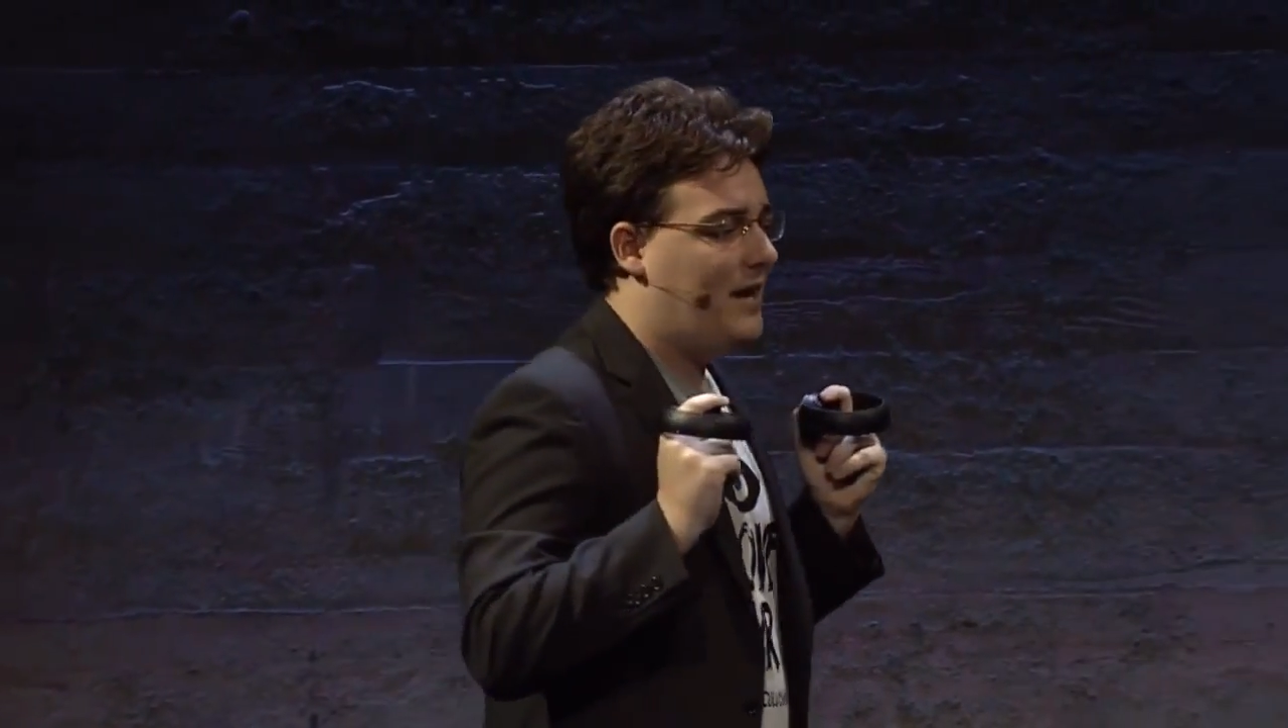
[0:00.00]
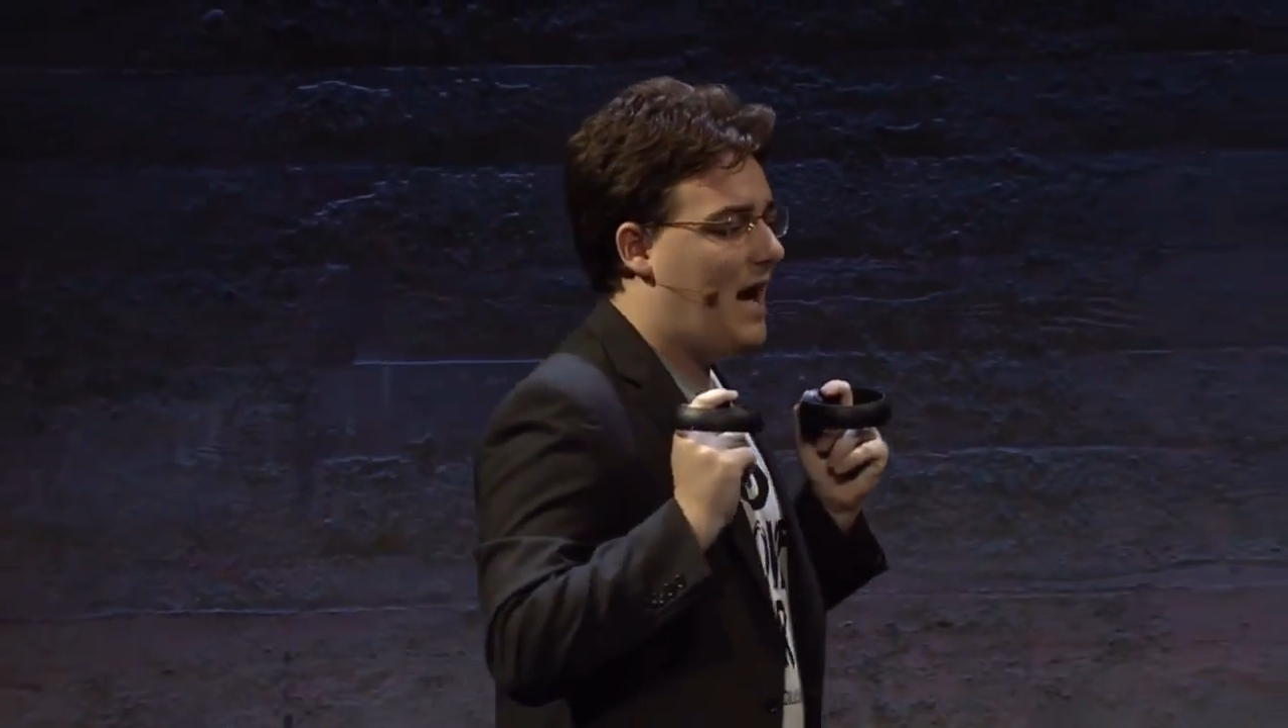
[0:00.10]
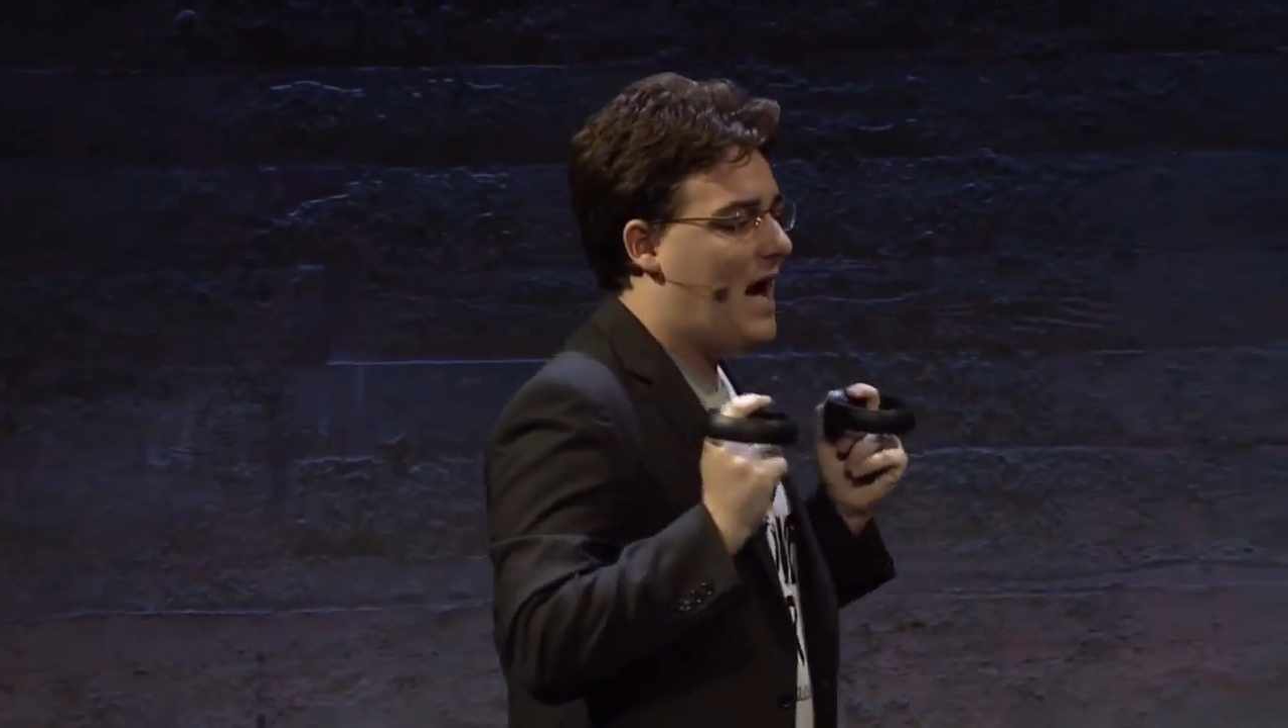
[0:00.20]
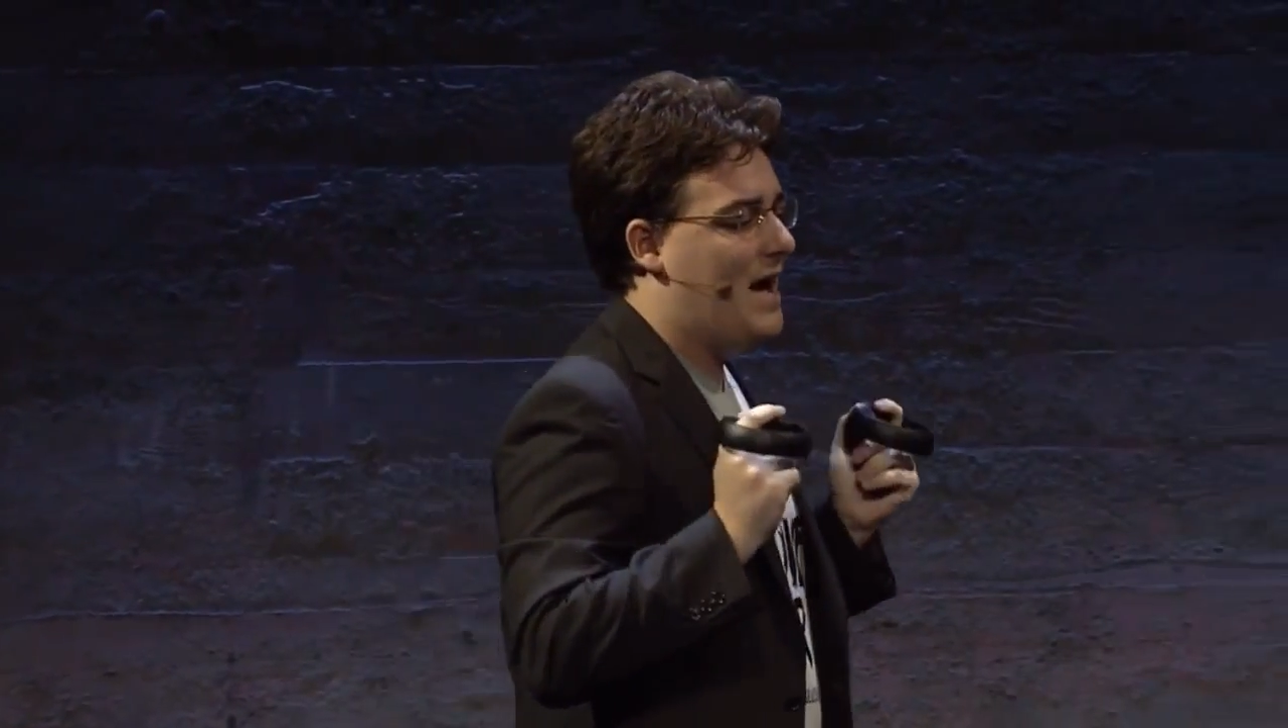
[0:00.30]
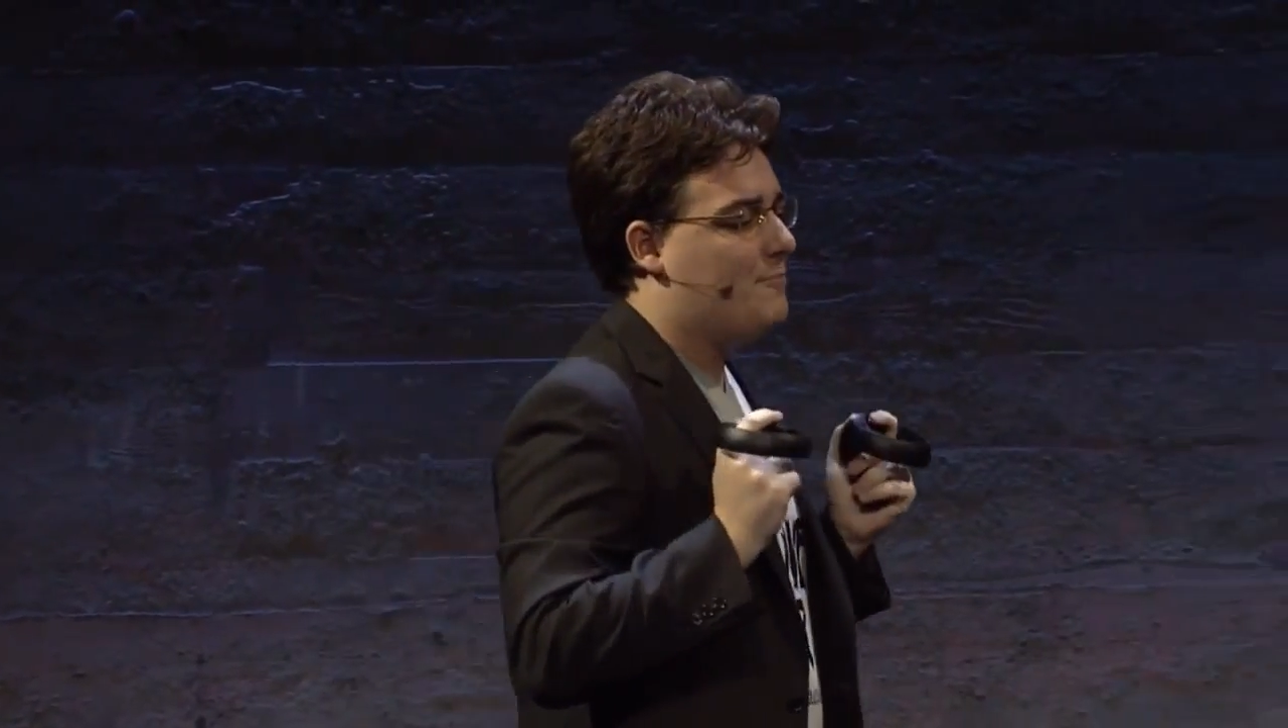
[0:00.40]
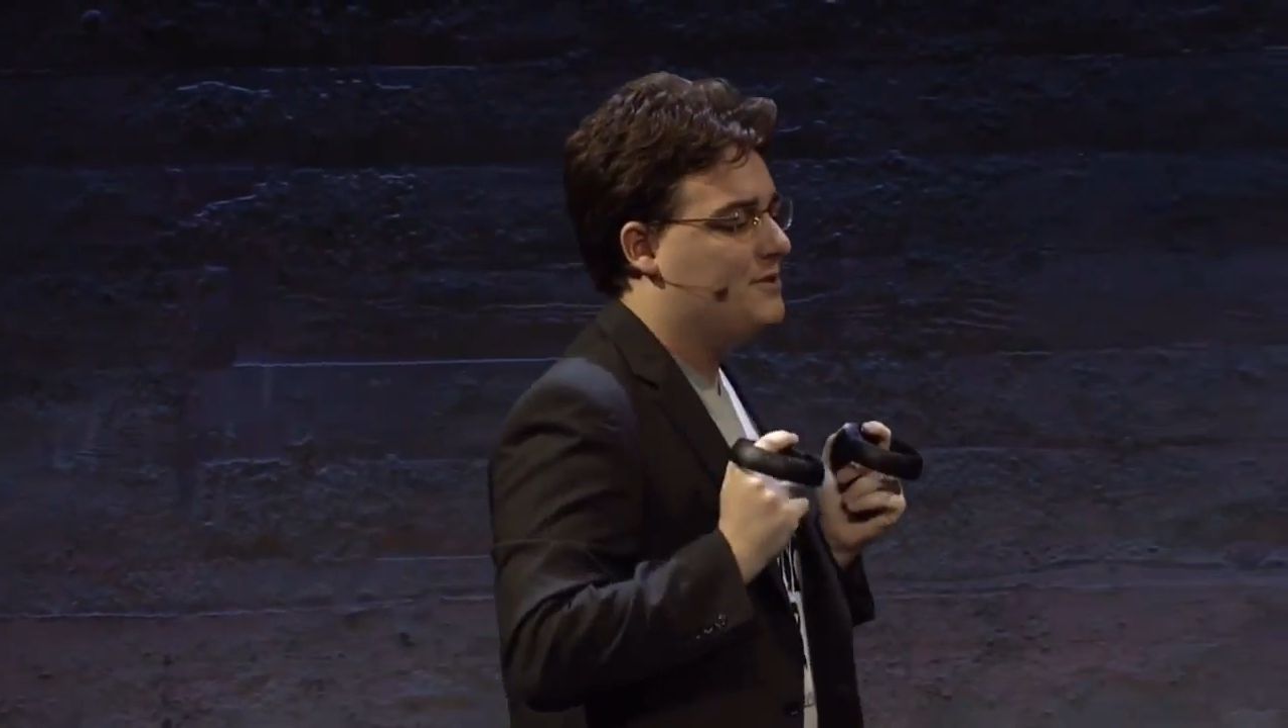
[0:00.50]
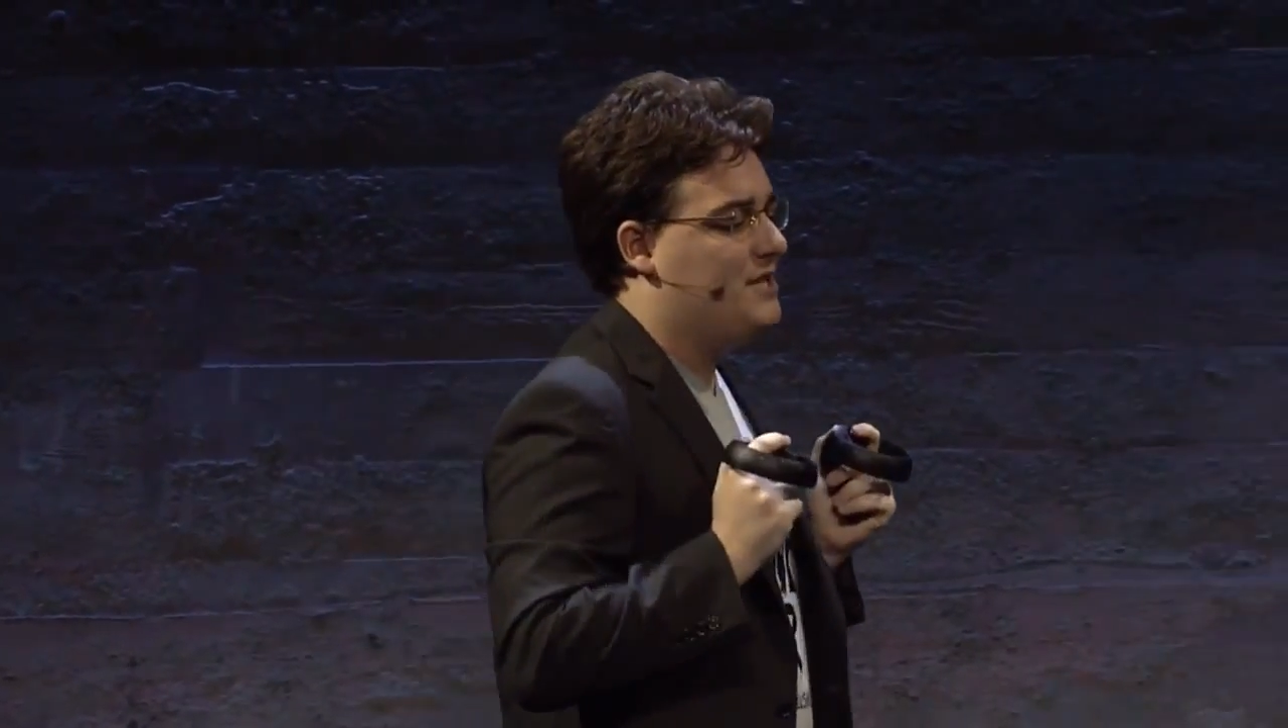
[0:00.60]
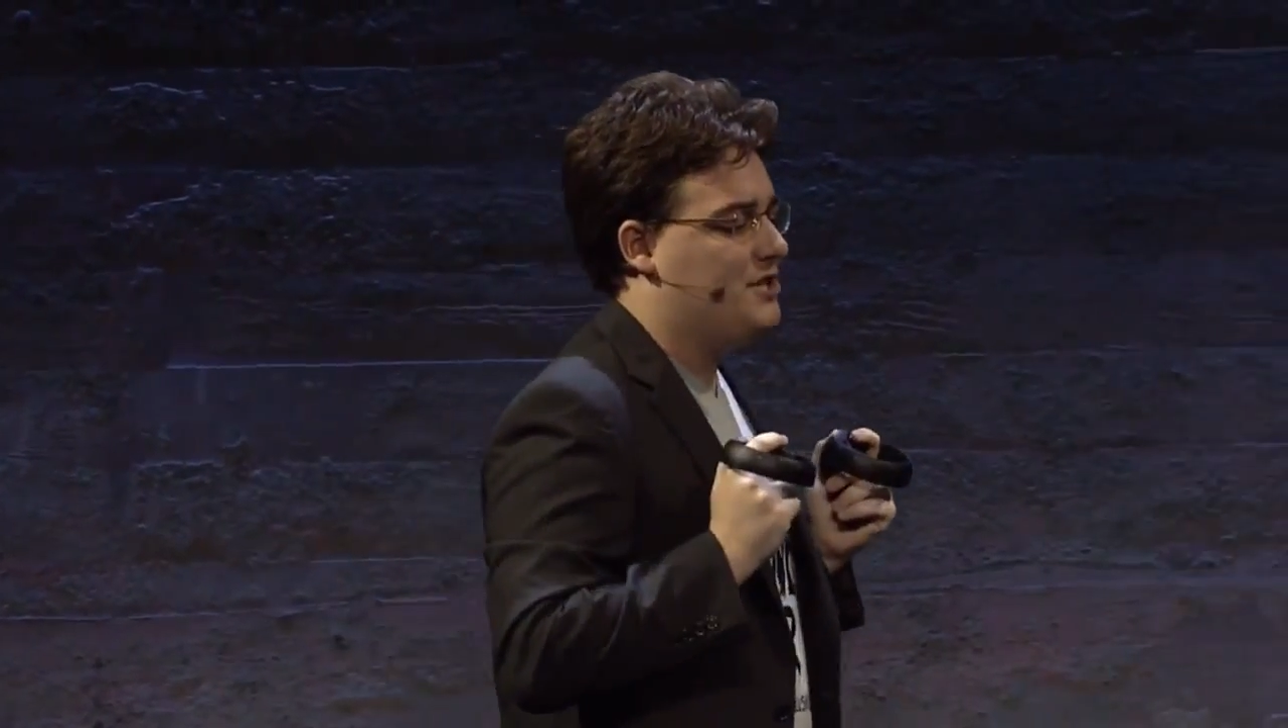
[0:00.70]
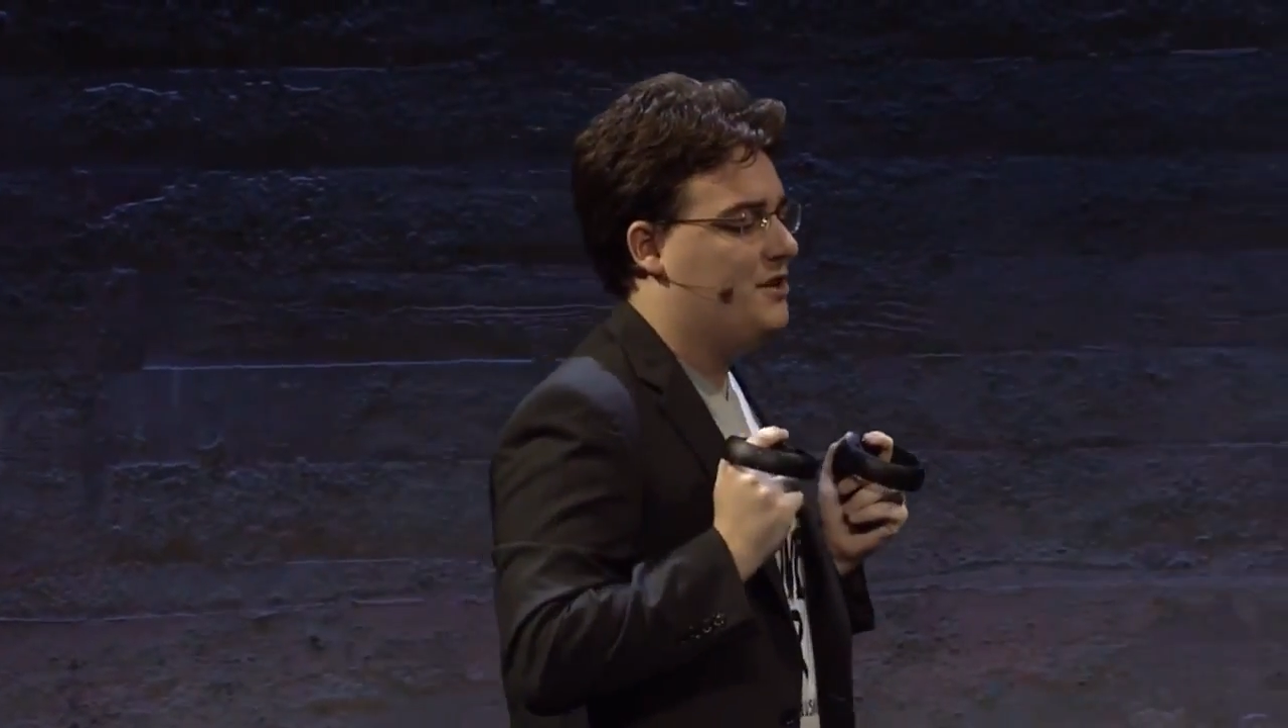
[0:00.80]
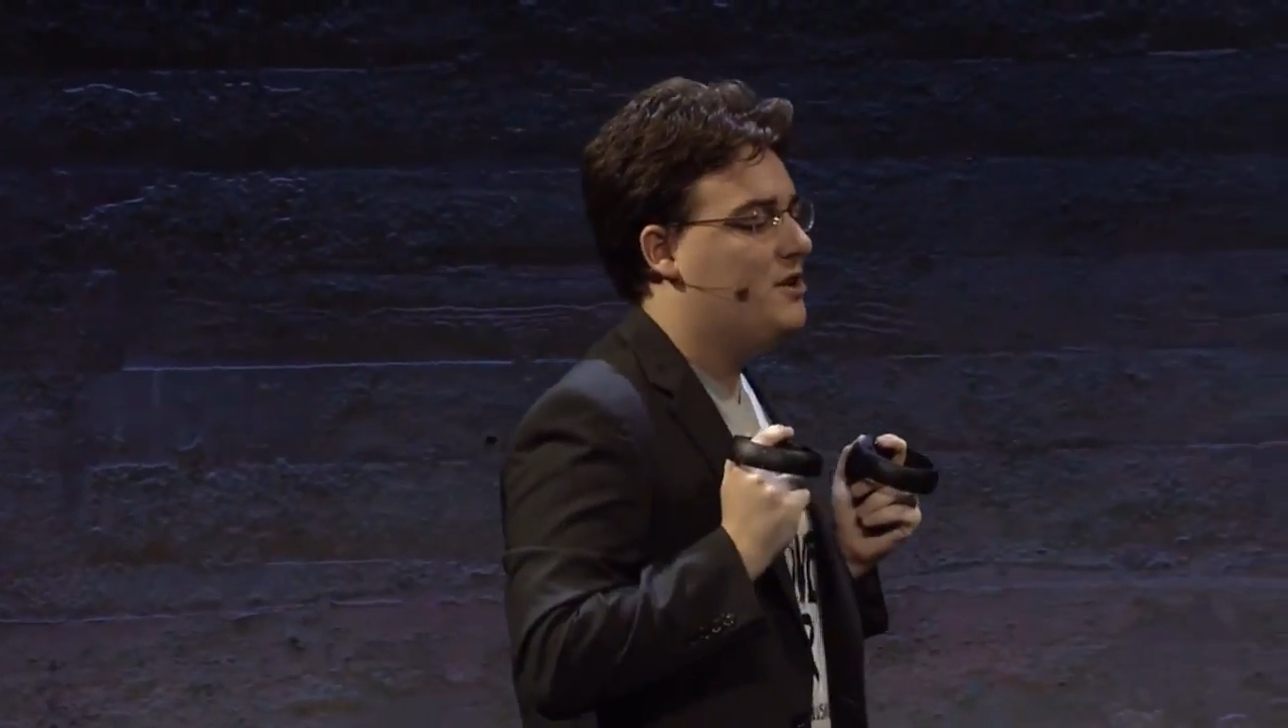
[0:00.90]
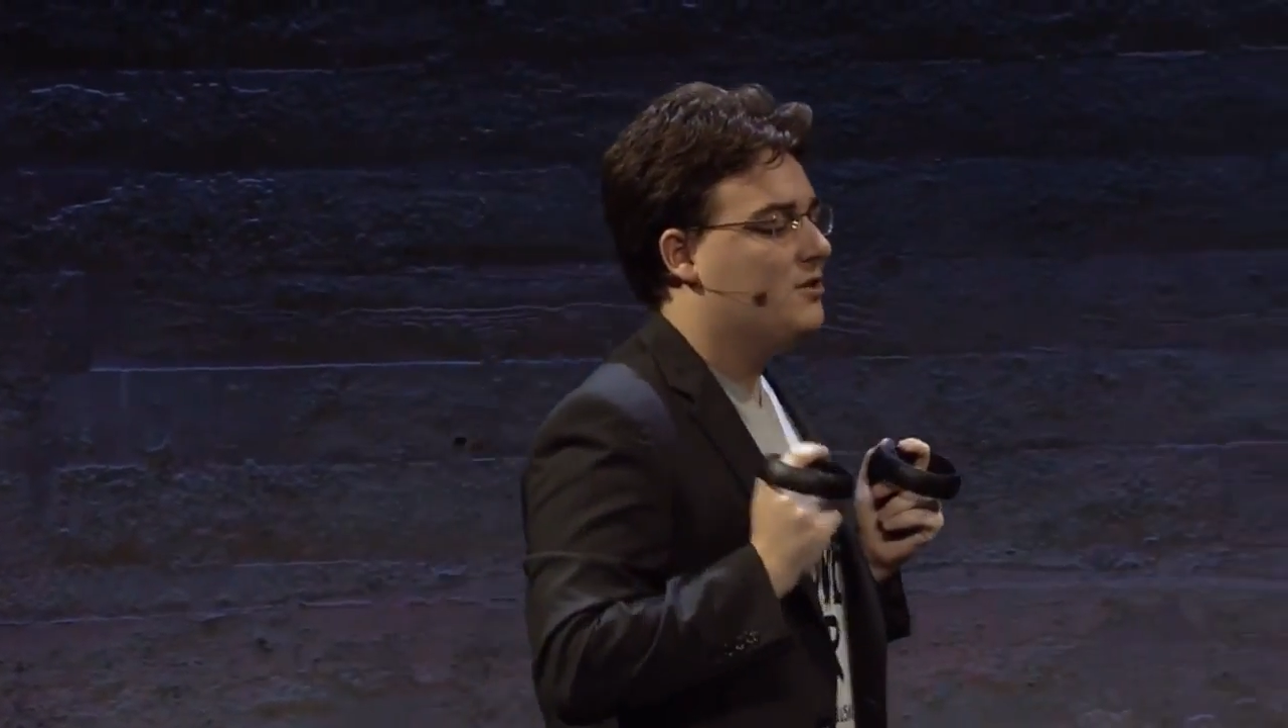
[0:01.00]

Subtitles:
high-precision,